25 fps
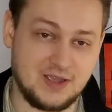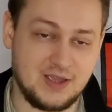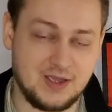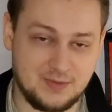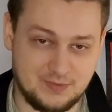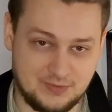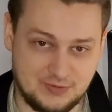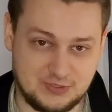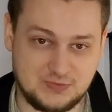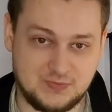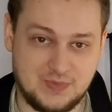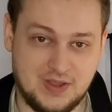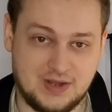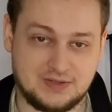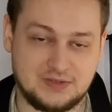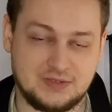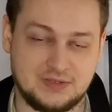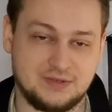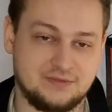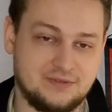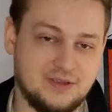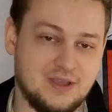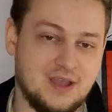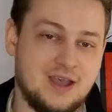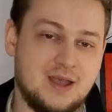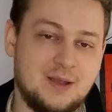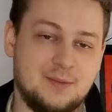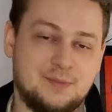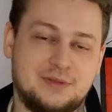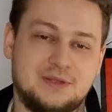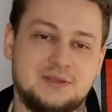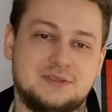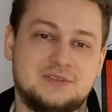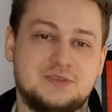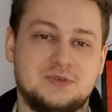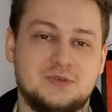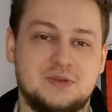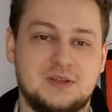perspective,
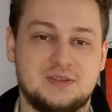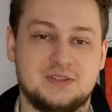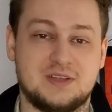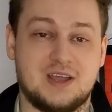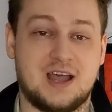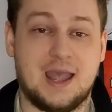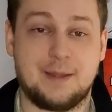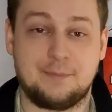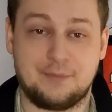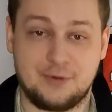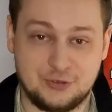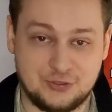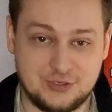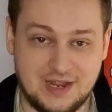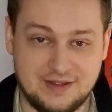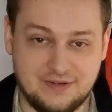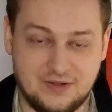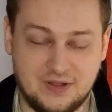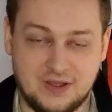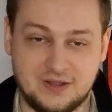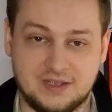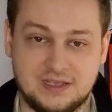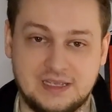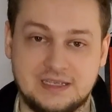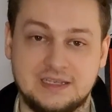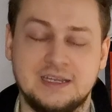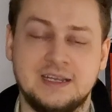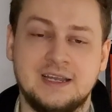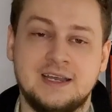please tune in to Hyperdrive Hockey.